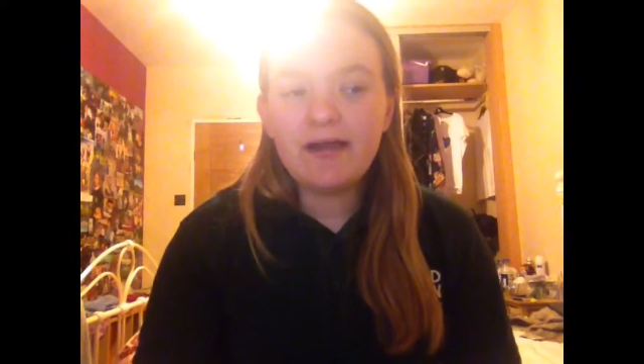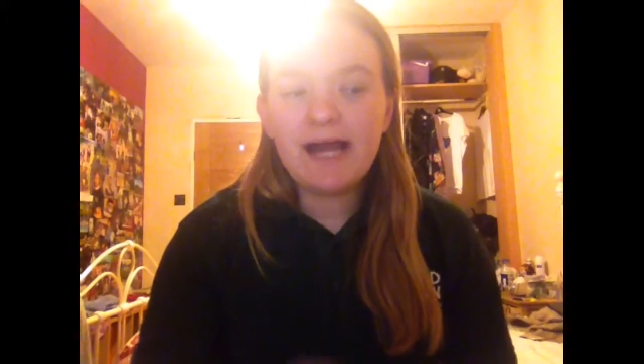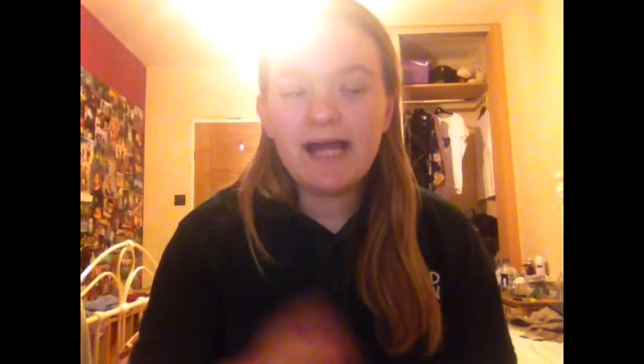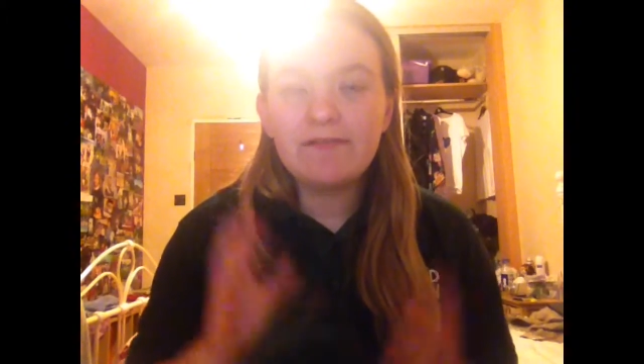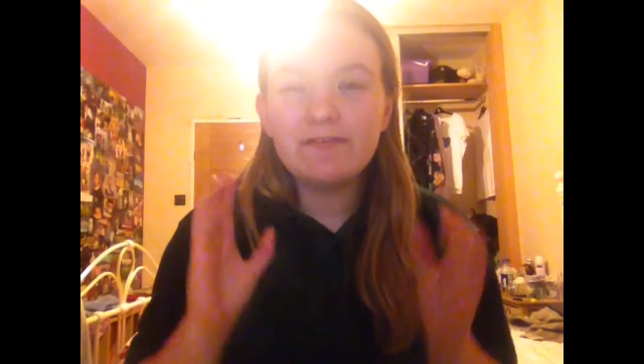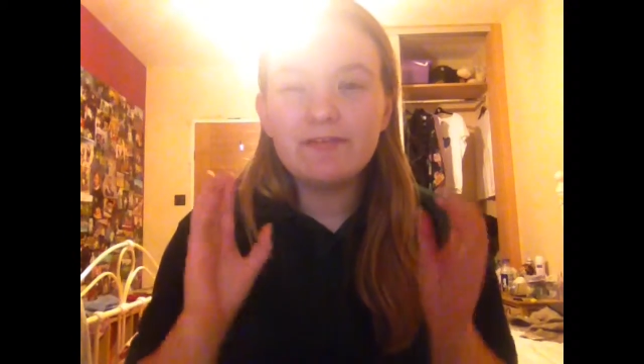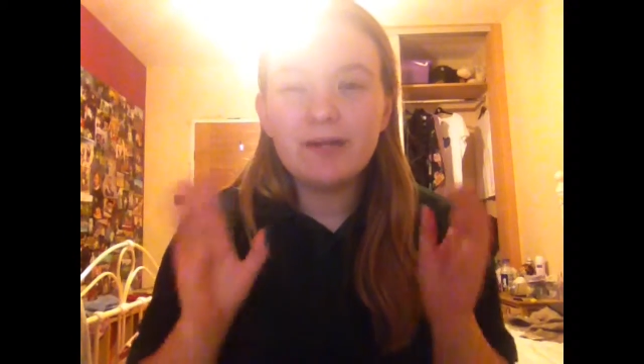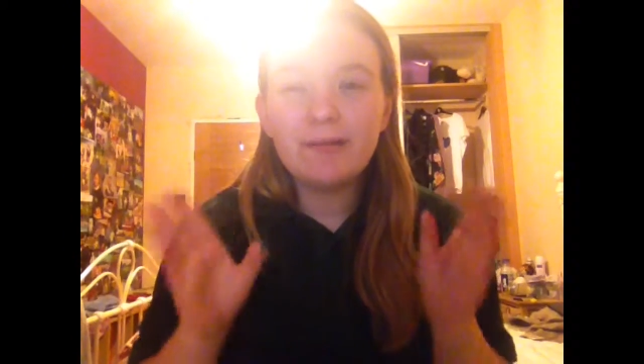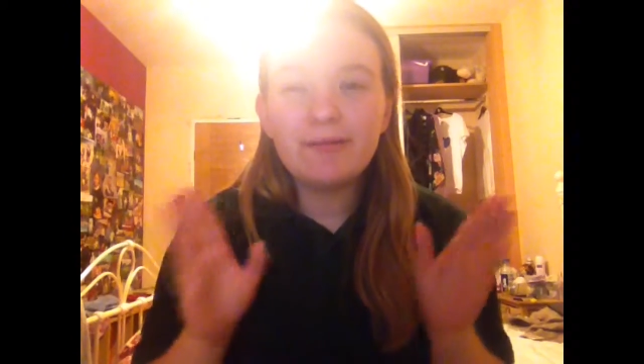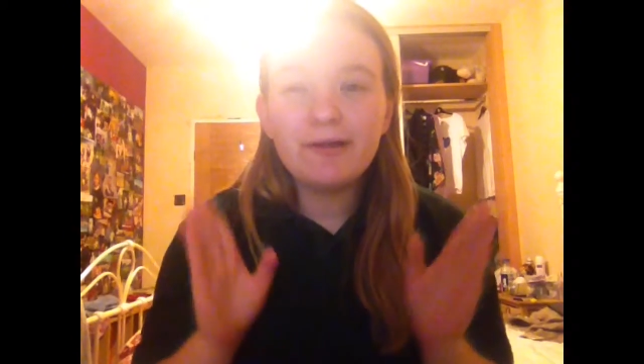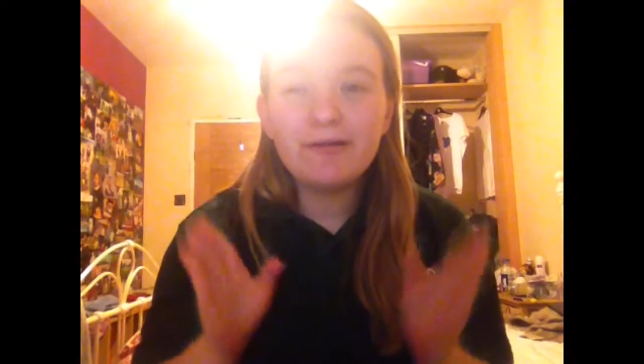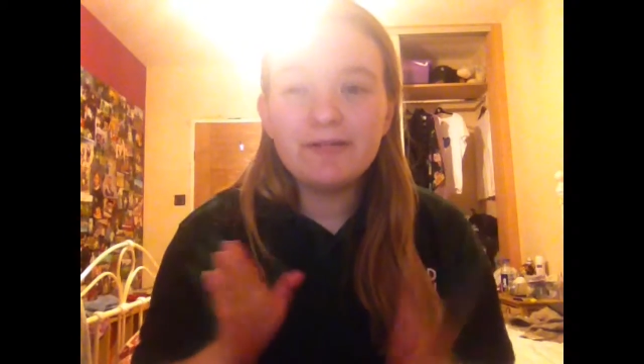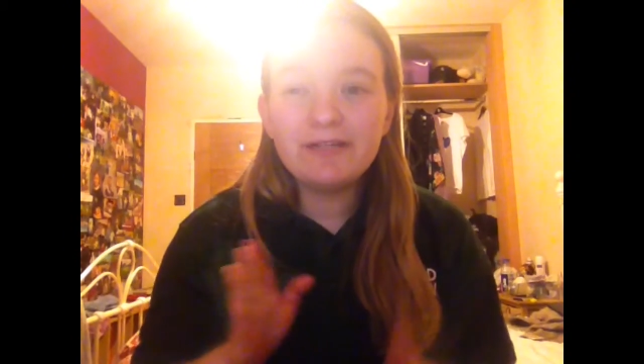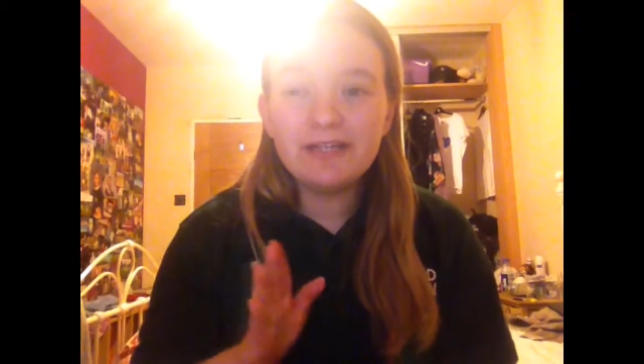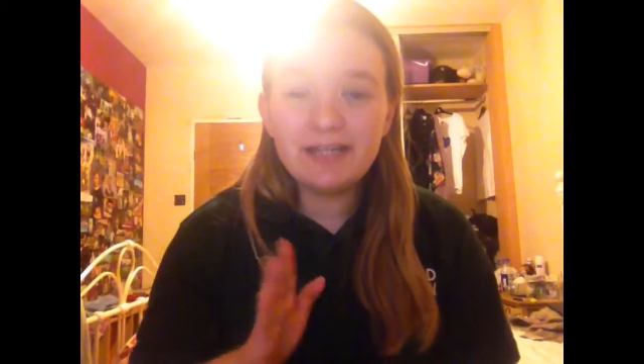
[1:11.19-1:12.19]
haven't
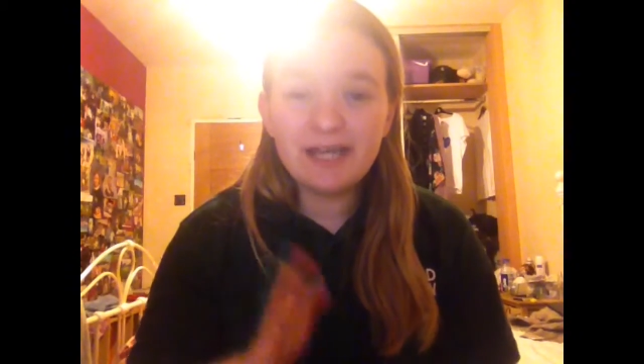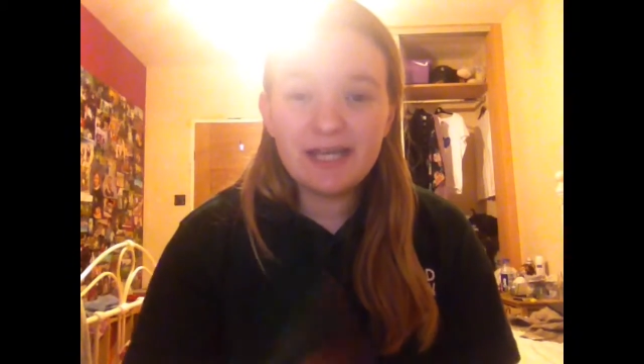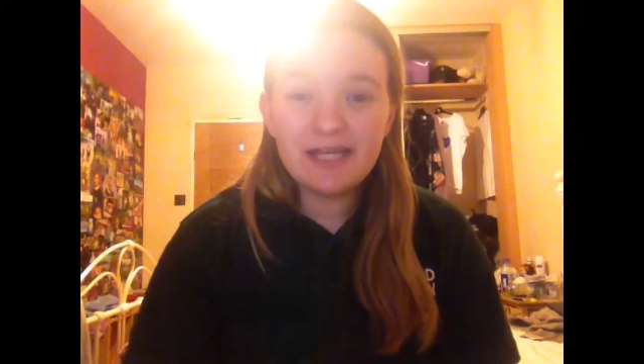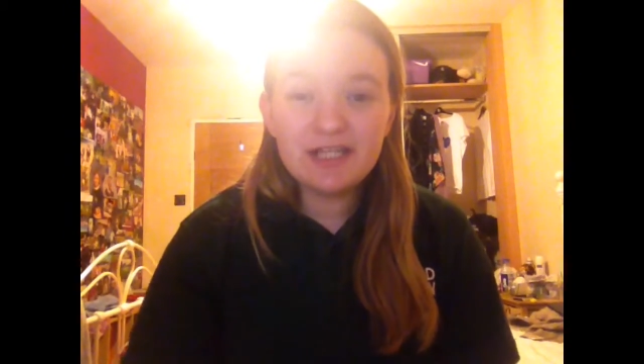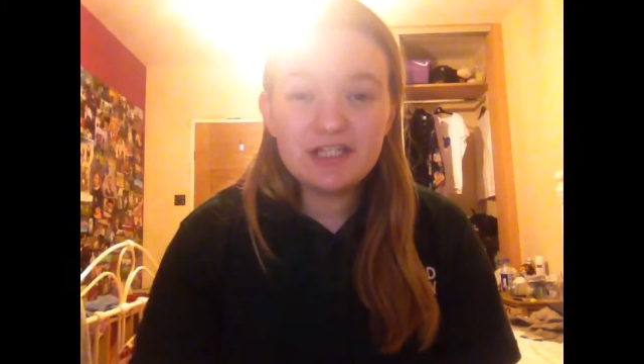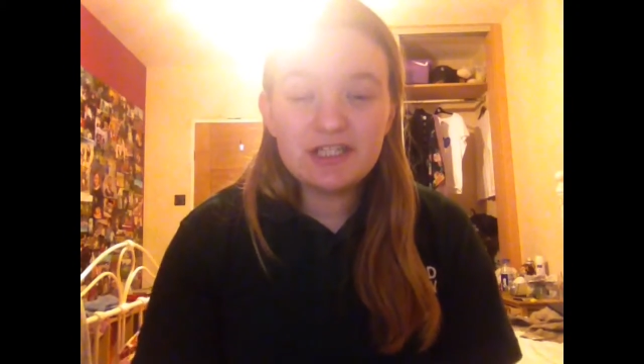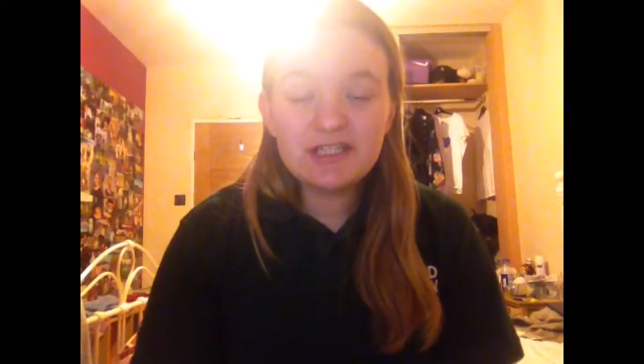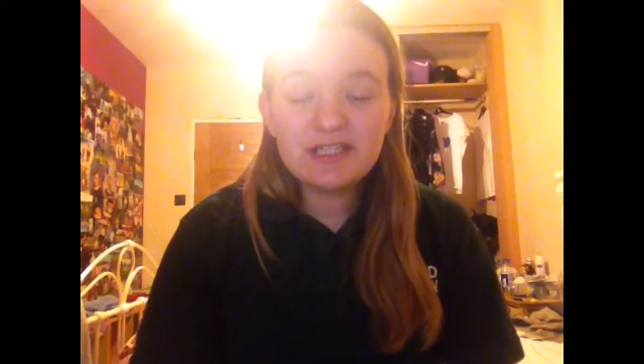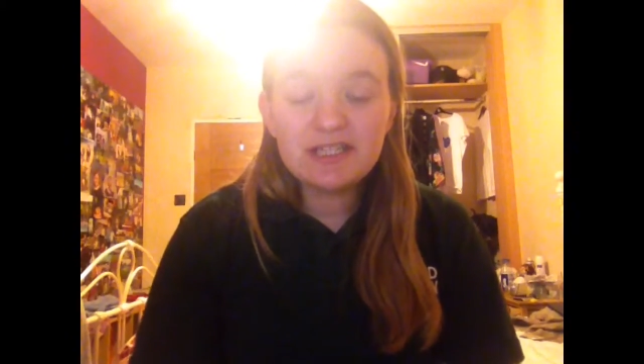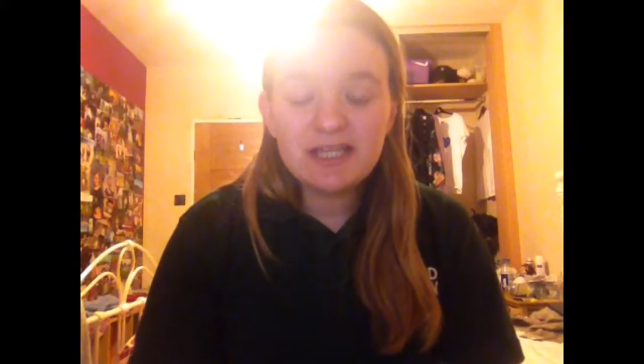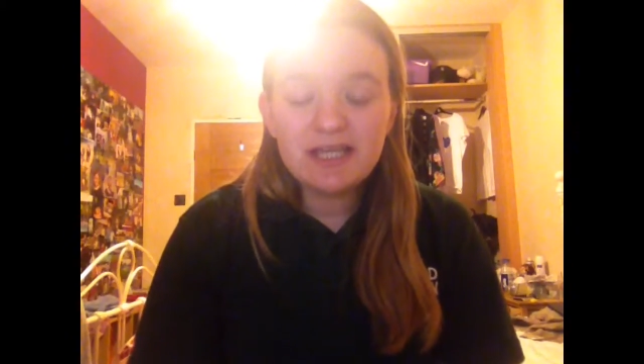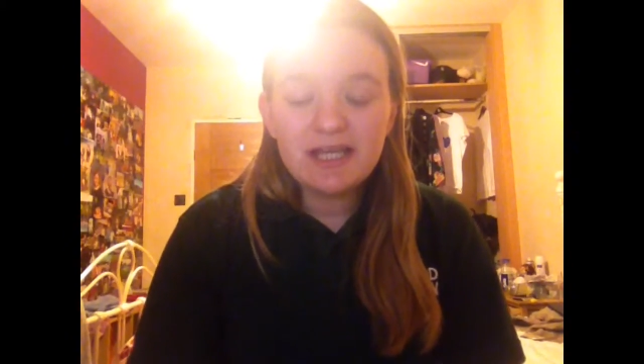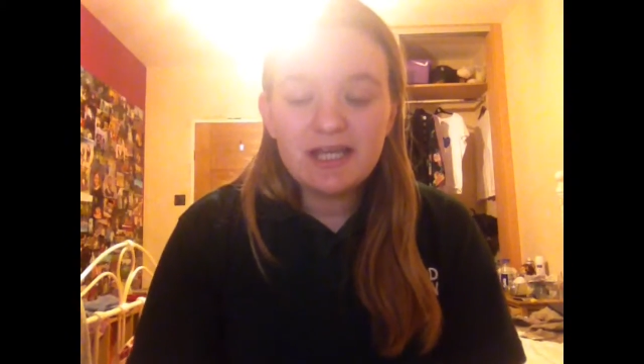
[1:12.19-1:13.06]
uploaded in ages.